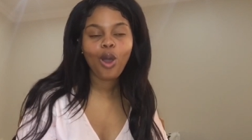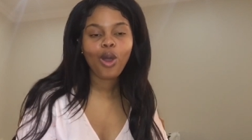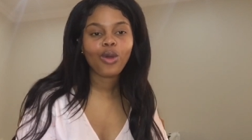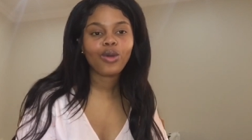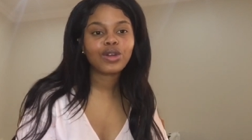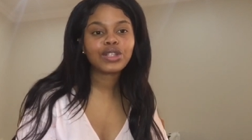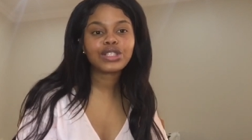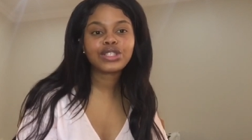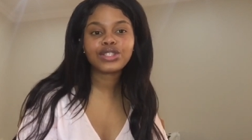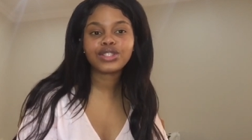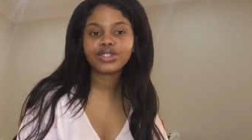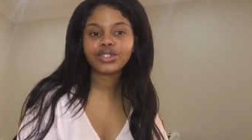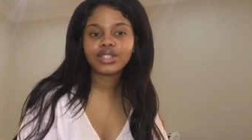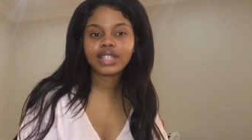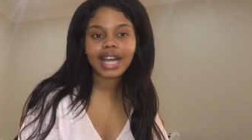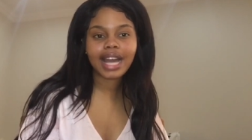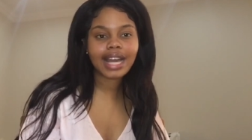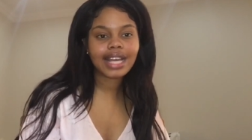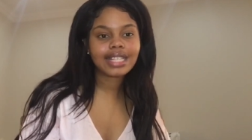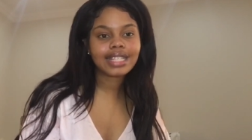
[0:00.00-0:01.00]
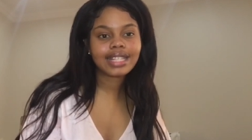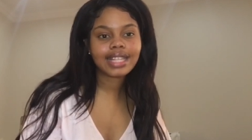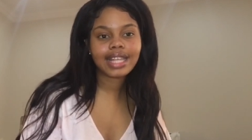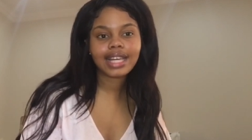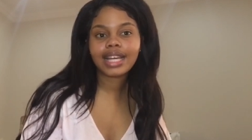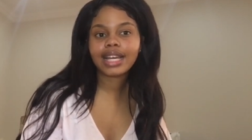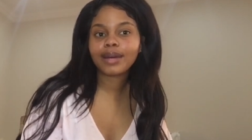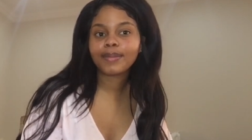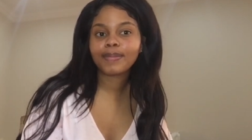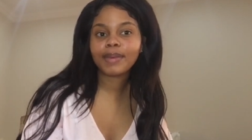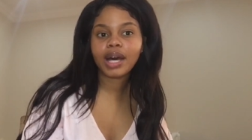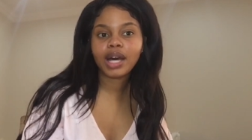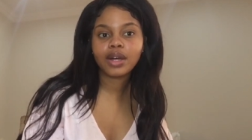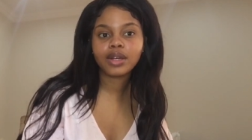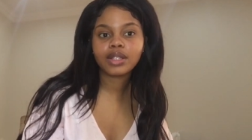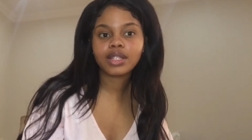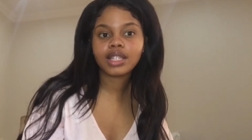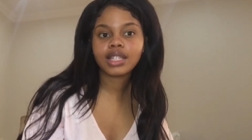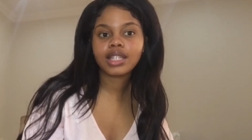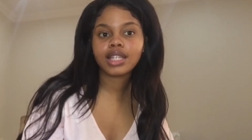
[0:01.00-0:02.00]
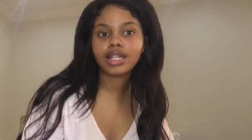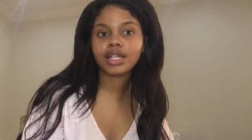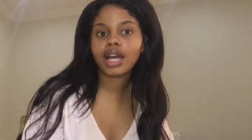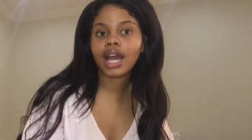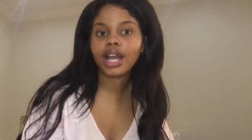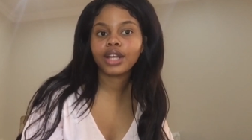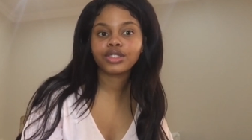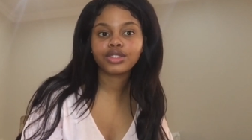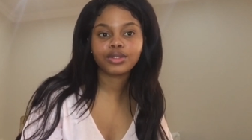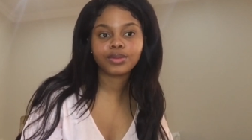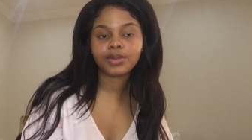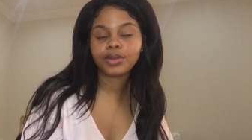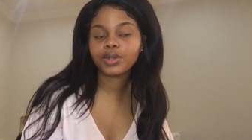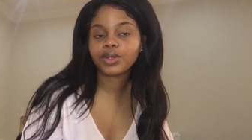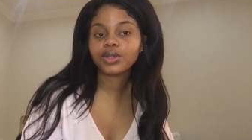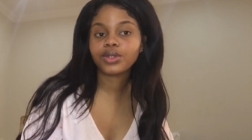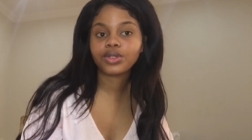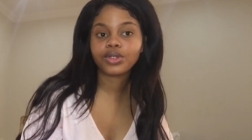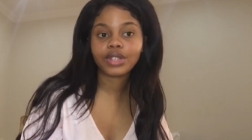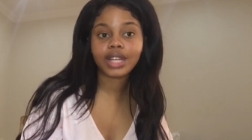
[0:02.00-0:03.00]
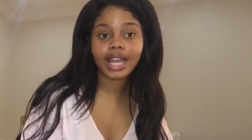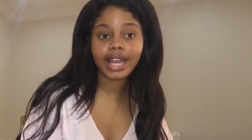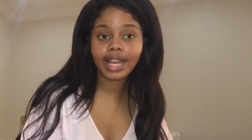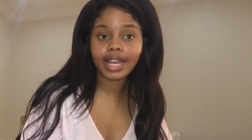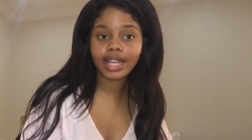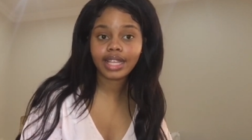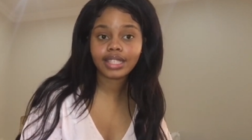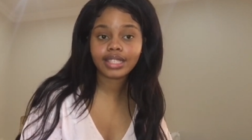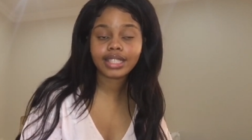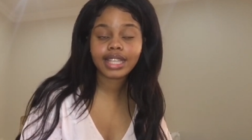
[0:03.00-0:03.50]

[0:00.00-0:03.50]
what you guys think about the Hydro Booster range.